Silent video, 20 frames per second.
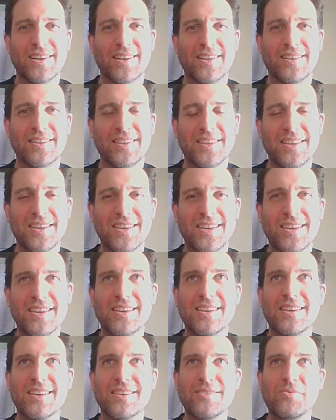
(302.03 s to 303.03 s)

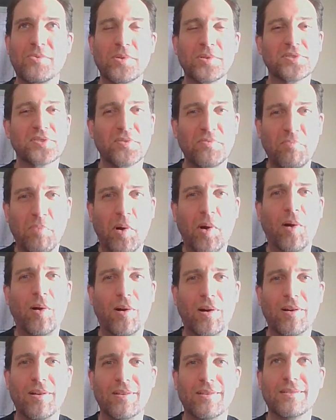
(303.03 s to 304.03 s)
the words of
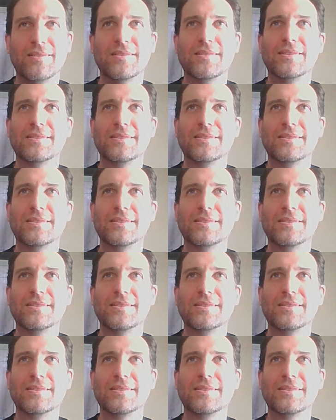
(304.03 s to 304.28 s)
Paul,